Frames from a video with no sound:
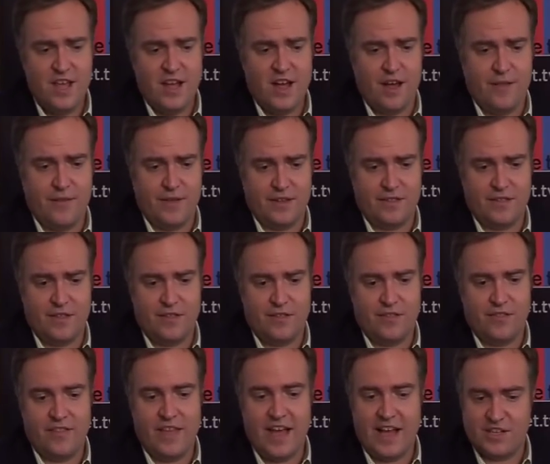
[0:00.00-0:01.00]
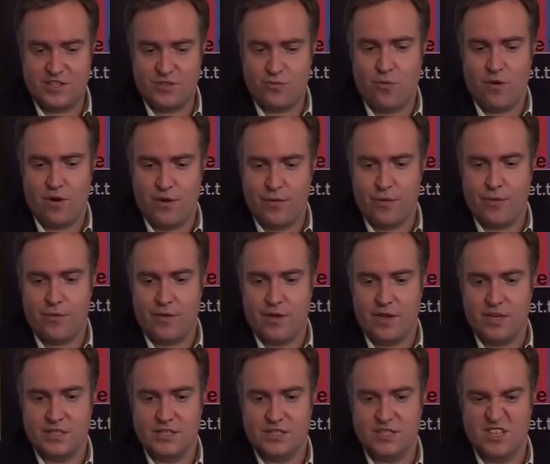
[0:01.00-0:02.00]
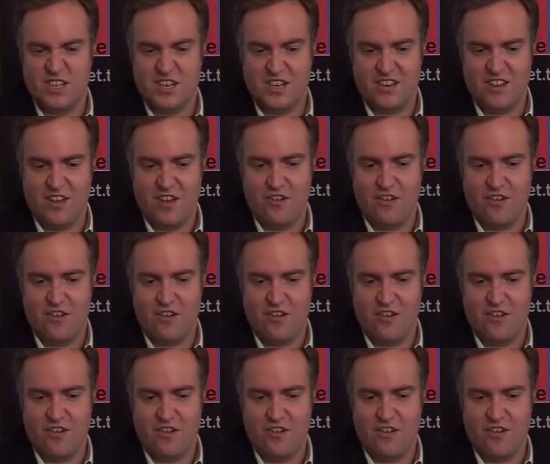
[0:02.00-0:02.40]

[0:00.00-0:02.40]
I think that's one of the things that